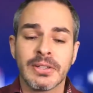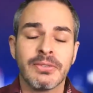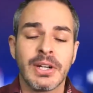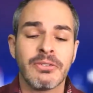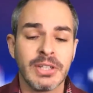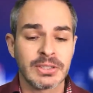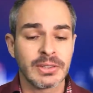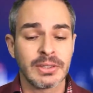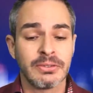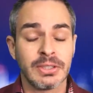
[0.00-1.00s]
very
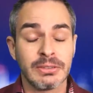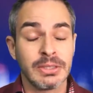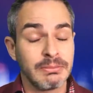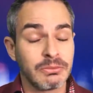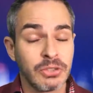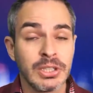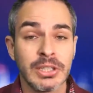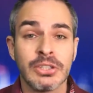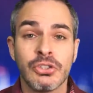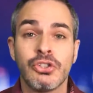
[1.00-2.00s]
recently,
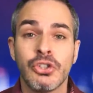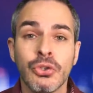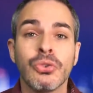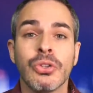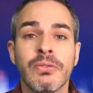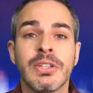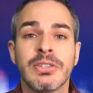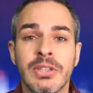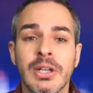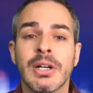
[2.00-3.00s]
really June of
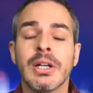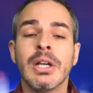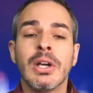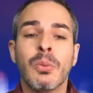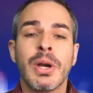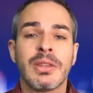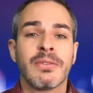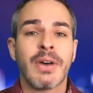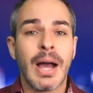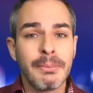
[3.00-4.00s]
this year, where
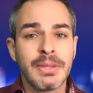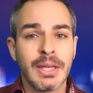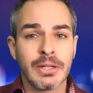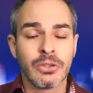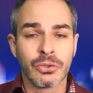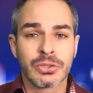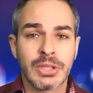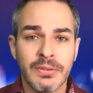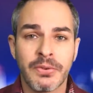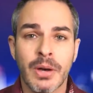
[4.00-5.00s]
they've updated those
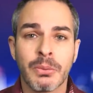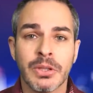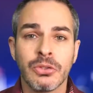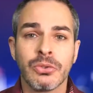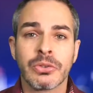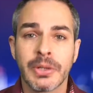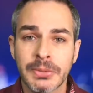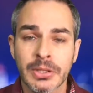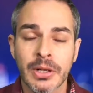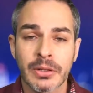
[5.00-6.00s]
key fob with a new
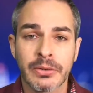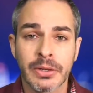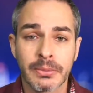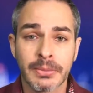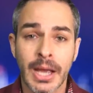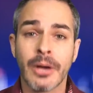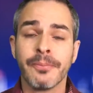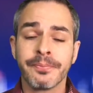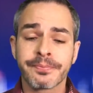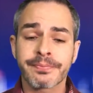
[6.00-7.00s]
encryption algorithm.
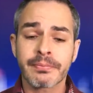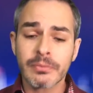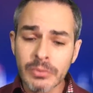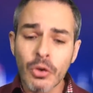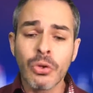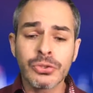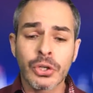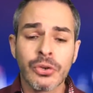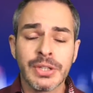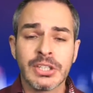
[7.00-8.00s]
Now,
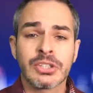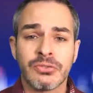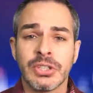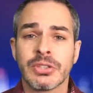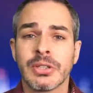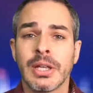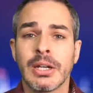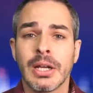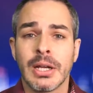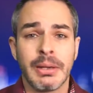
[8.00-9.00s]
also, they just recently,
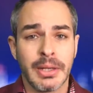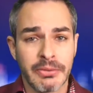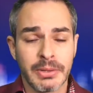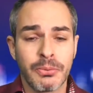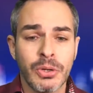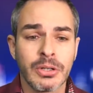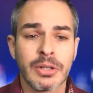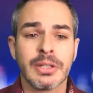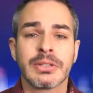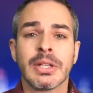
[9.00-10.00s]
and I reported
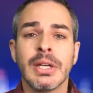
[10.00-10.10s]
on this,